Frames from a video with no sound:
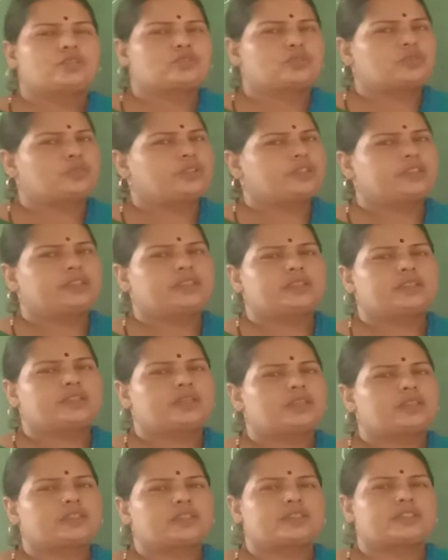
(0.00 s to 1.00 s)
so it is
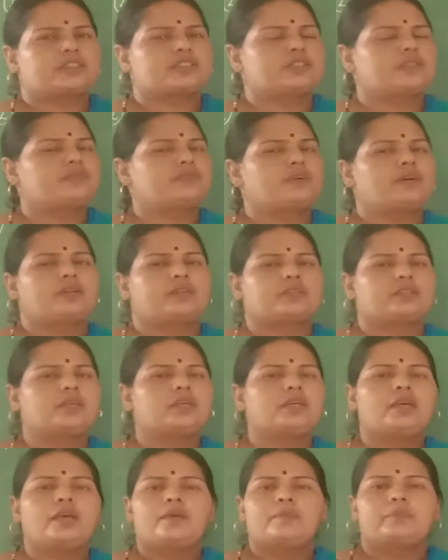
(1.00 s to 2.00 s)
not necessary for
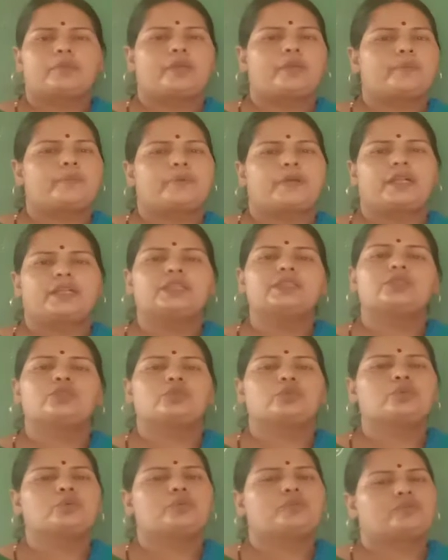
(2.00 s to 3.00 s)
the bryophytes
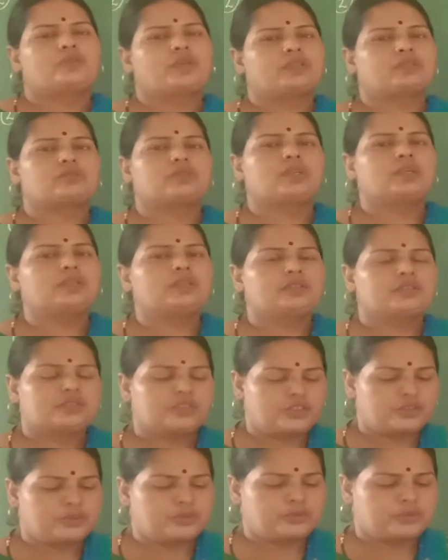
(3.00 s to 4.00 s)
to vascular
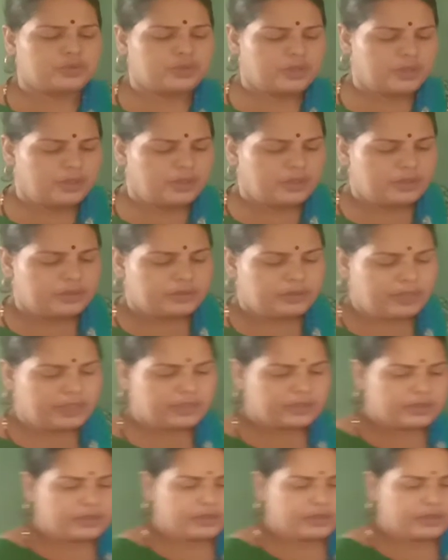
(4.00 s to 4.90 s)
tissues. Next